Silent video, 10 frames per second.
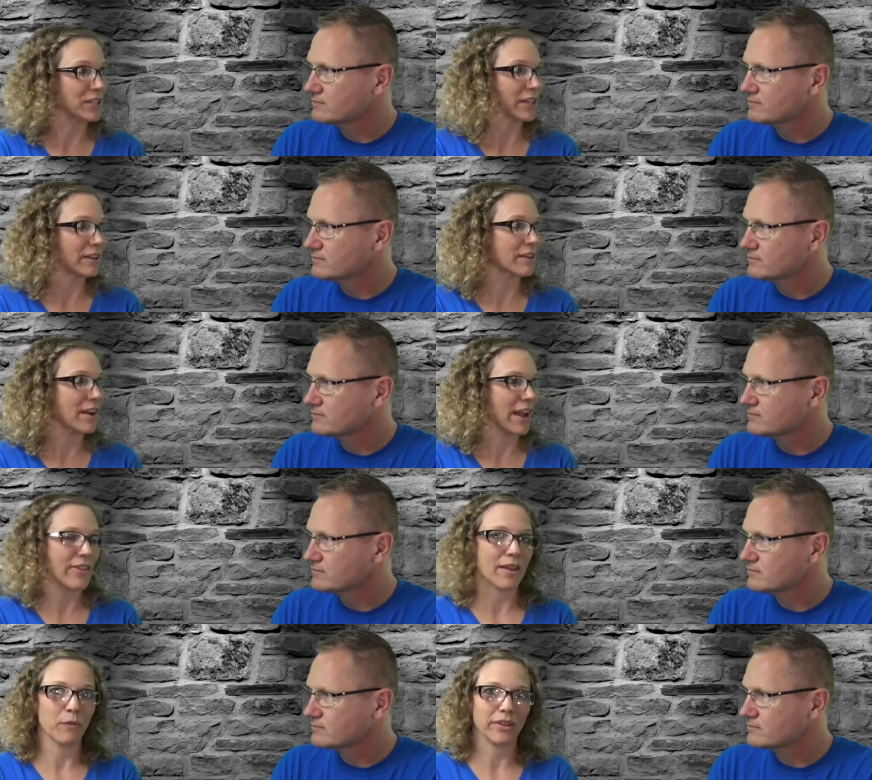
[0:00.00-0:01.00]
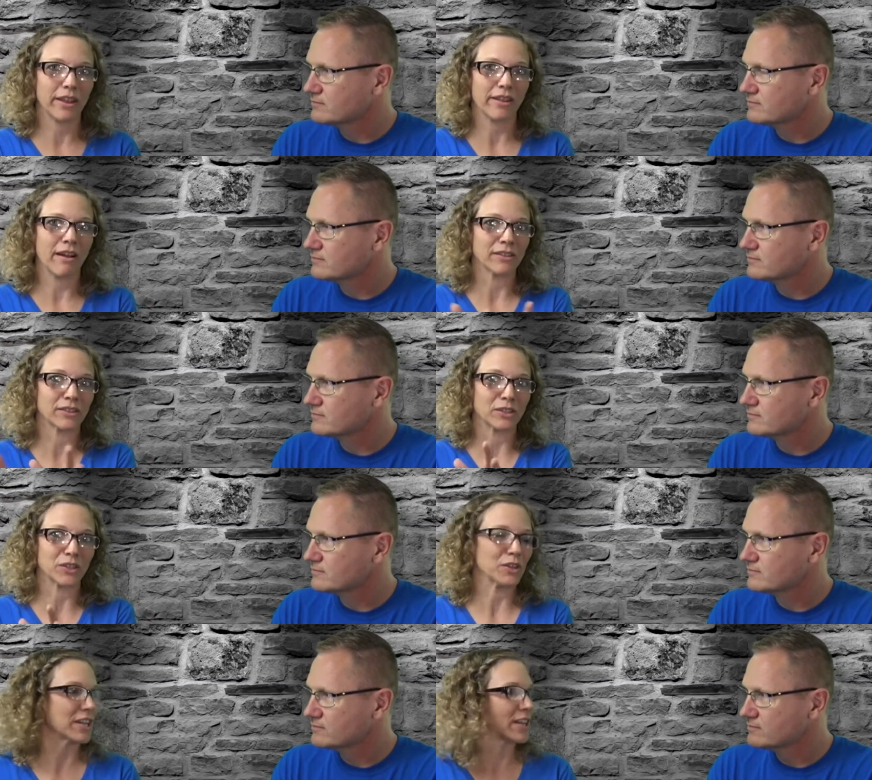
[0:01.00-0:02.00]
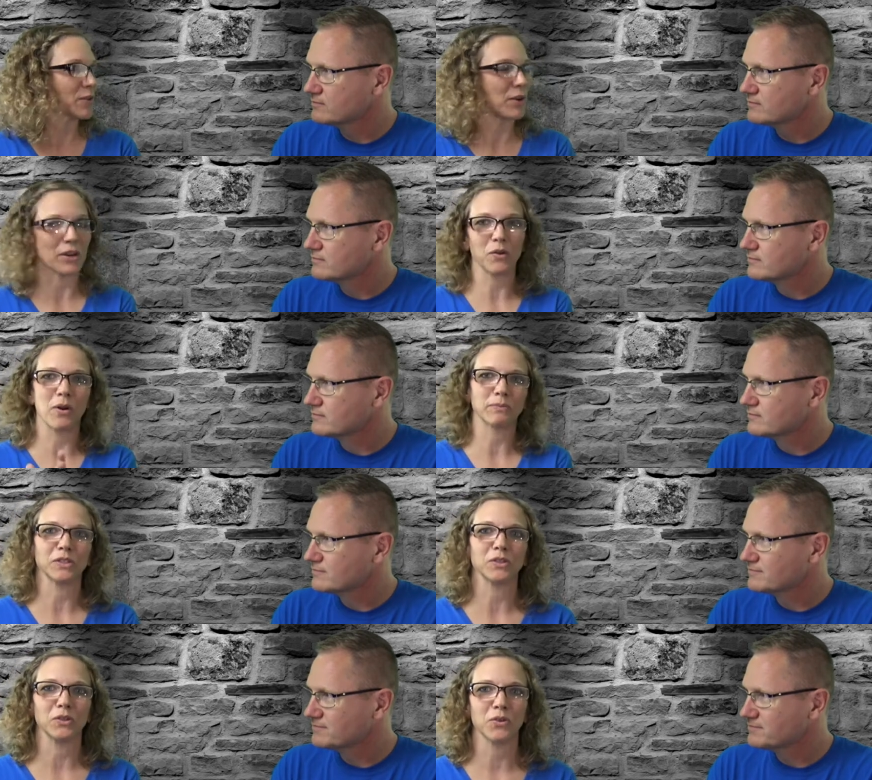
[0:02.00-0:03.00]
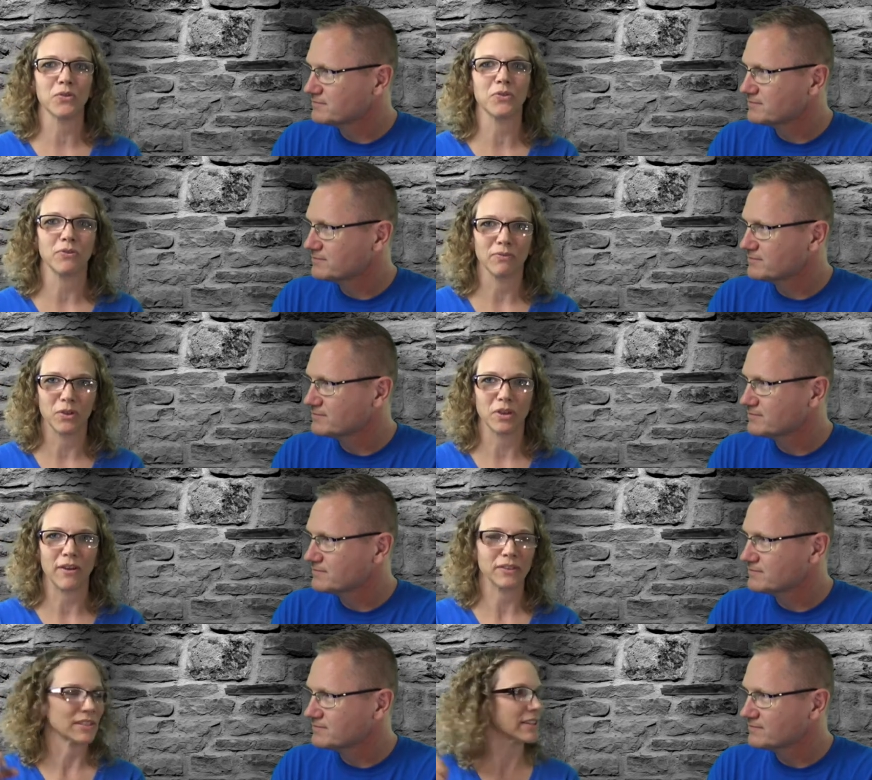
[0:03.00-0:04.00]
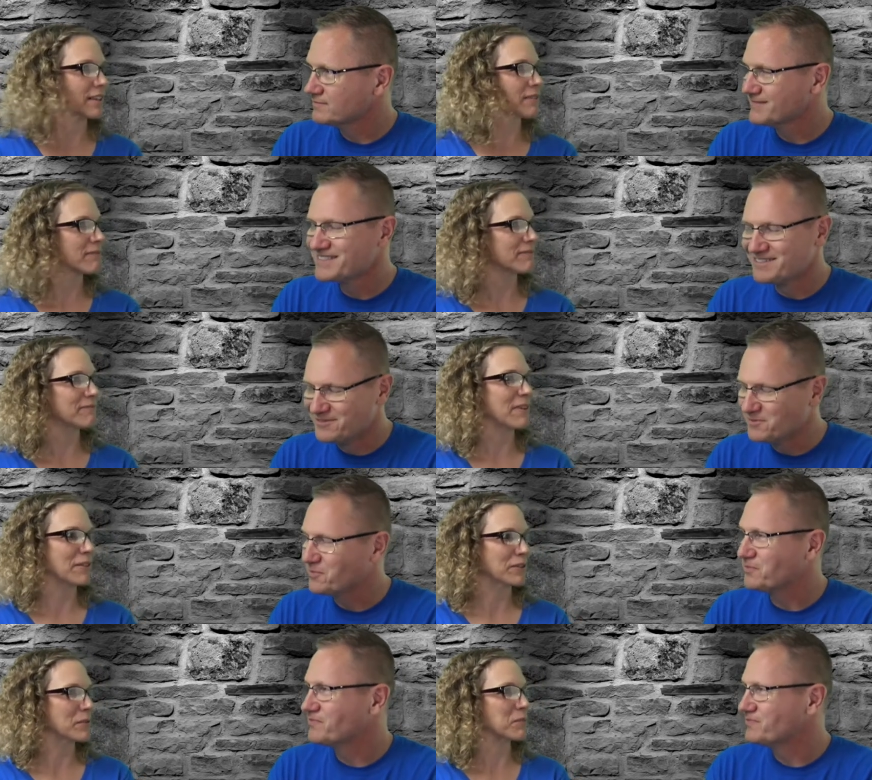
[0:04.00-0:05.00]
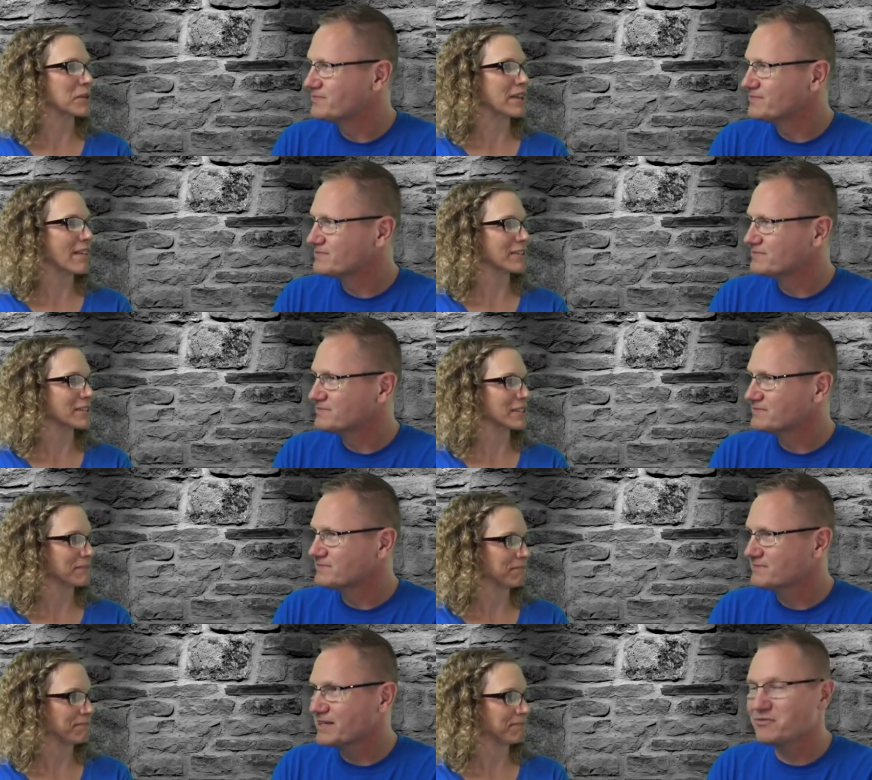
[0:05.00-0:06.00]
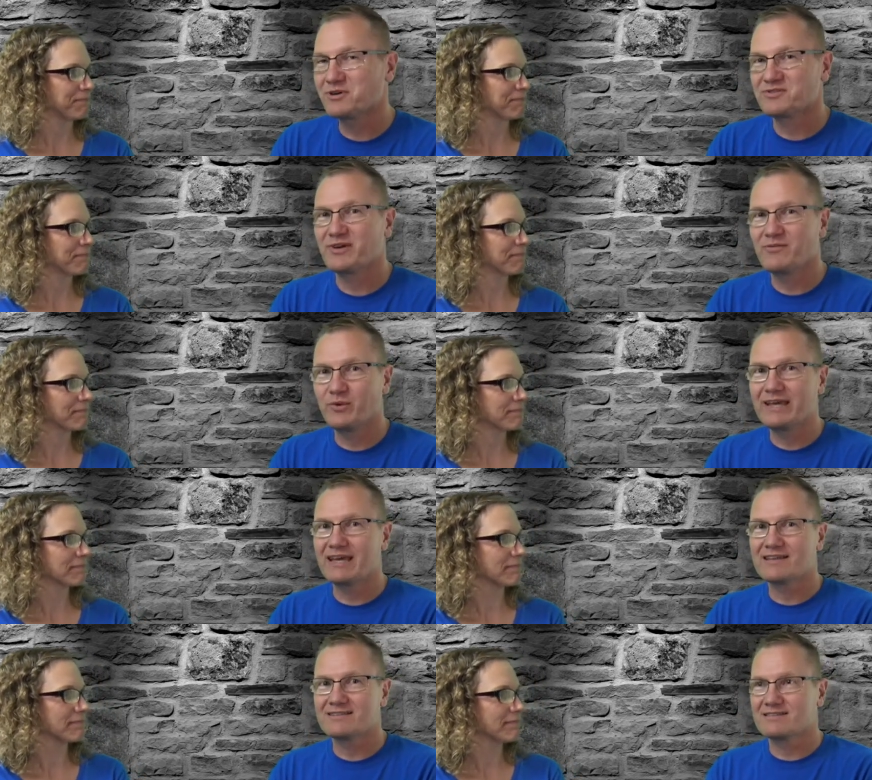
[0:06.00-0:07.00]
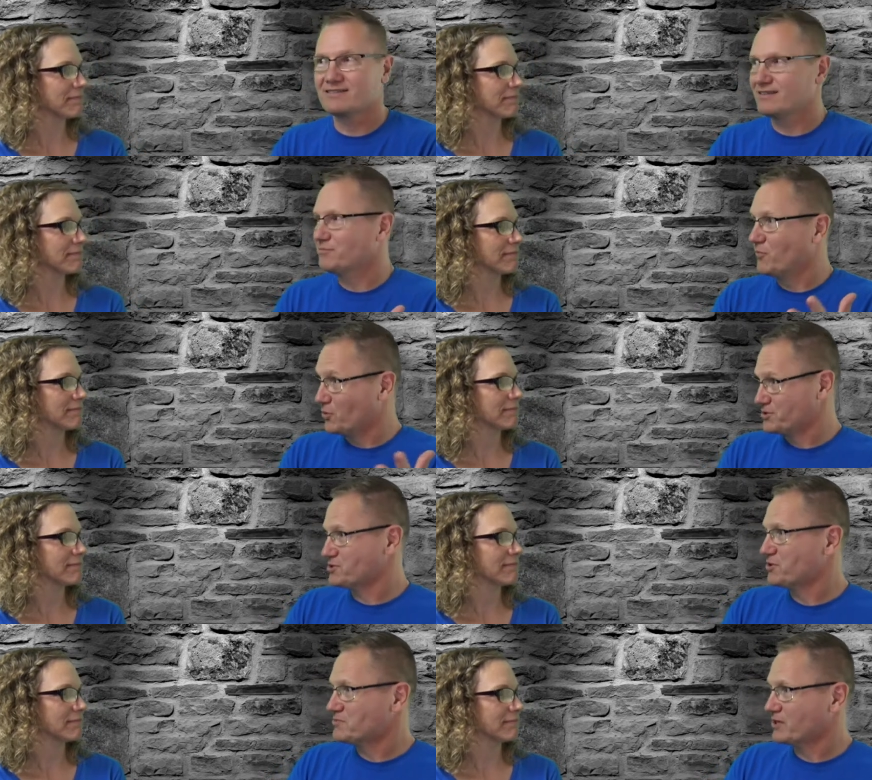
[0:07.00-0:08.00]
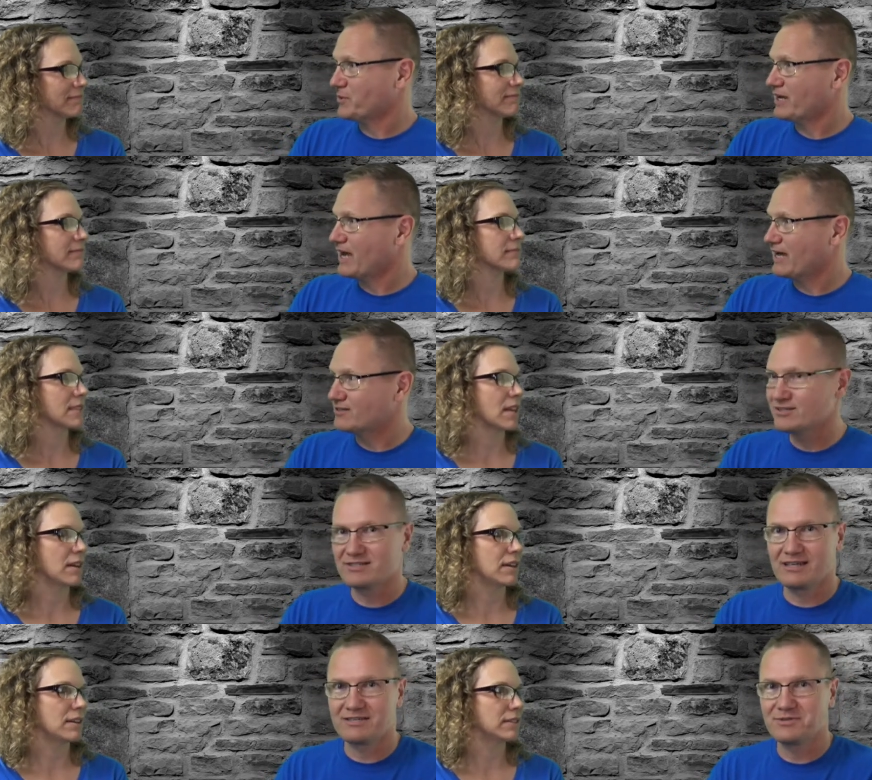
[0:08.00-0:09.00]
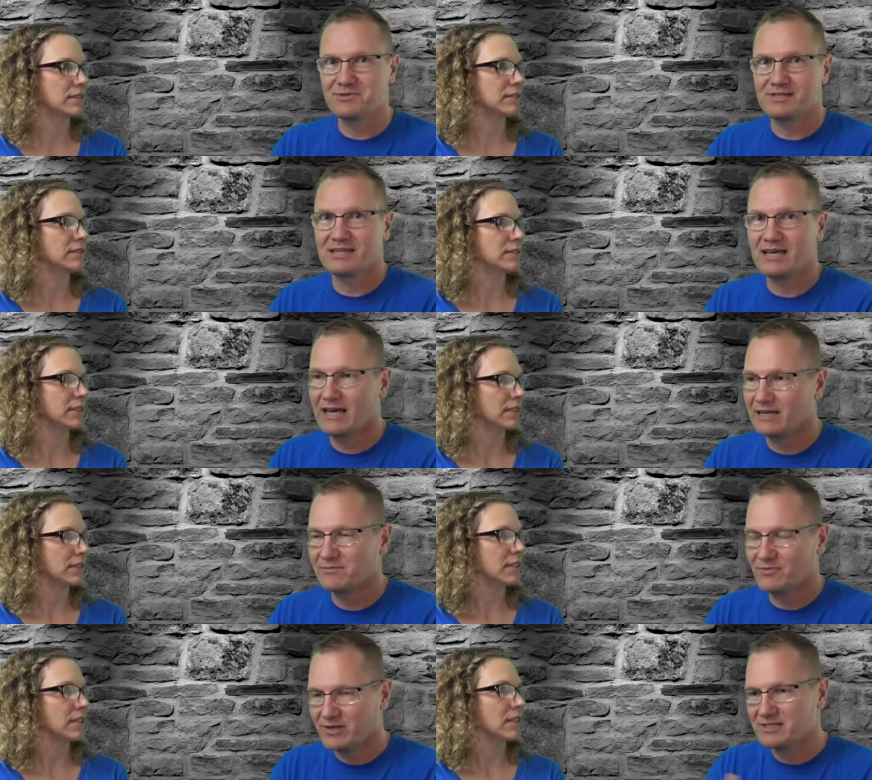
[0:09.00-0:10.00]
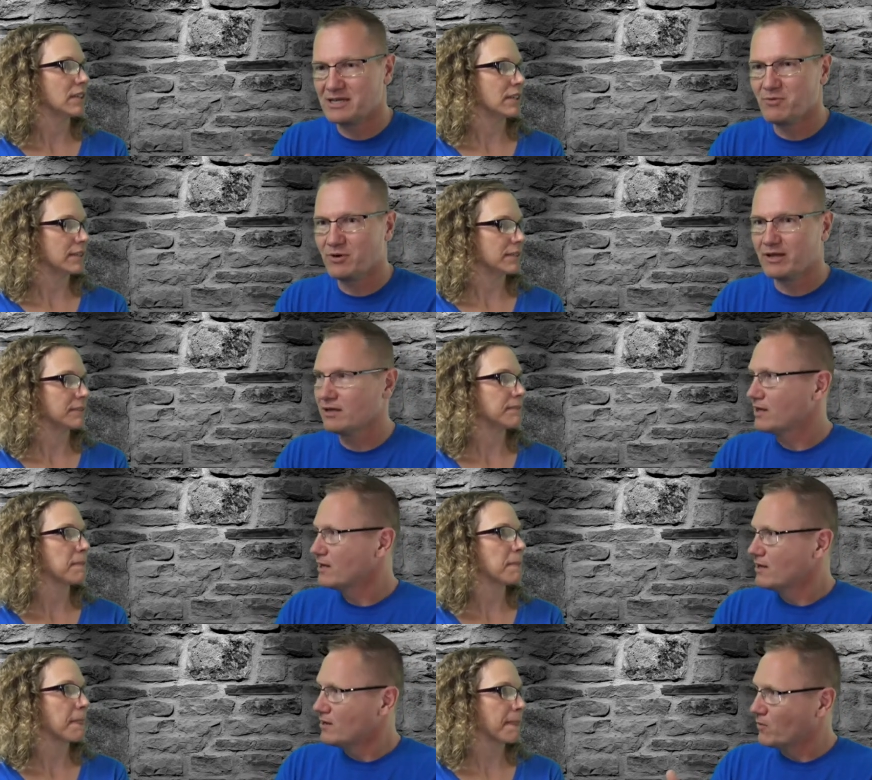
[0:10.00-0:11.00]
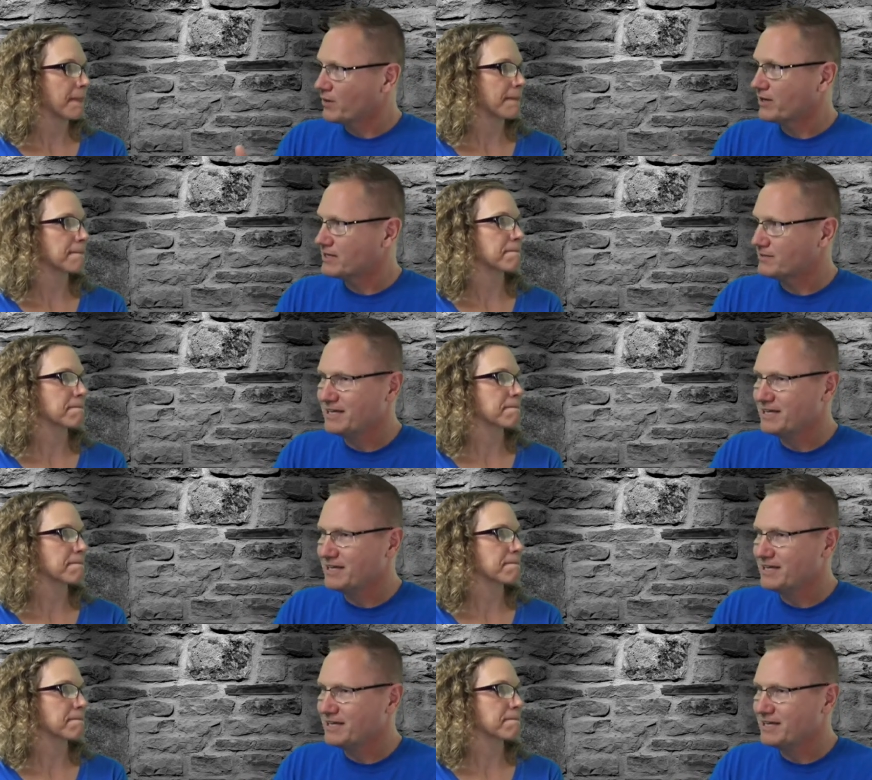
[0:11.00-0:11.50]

Speaker 1: here. And then when they all start turning and you want to go up to Duluth, you can obviously follow the pretty colors.
Speaker 2: And of course, we have weekends, more storms like we had just on Tuesday night, Wednesday morning, we're going to